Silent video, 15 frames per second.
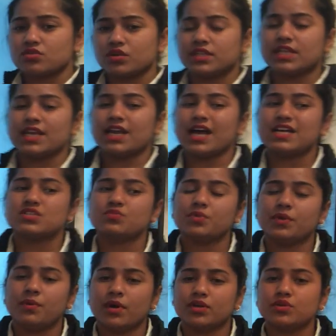in the last,
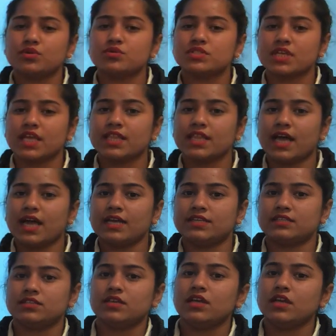we want to say
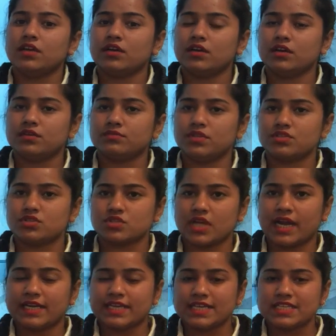that the
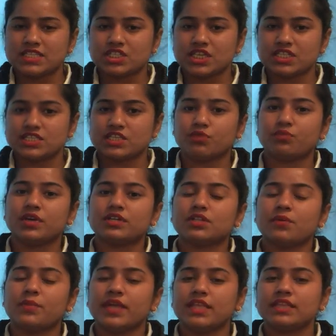society is changing, but
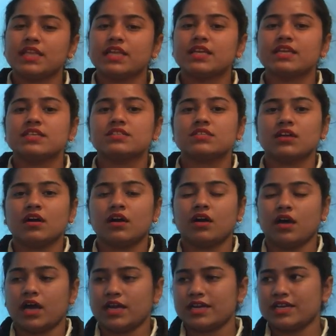the main thing is
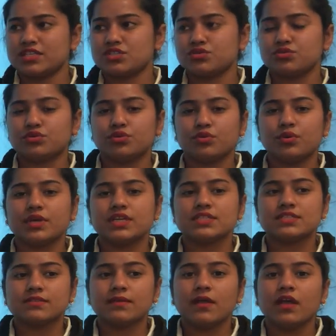are us to do
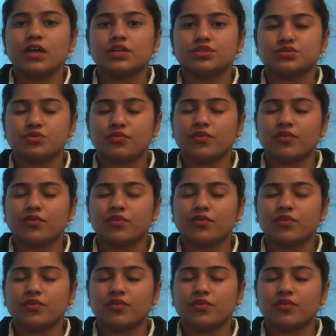is to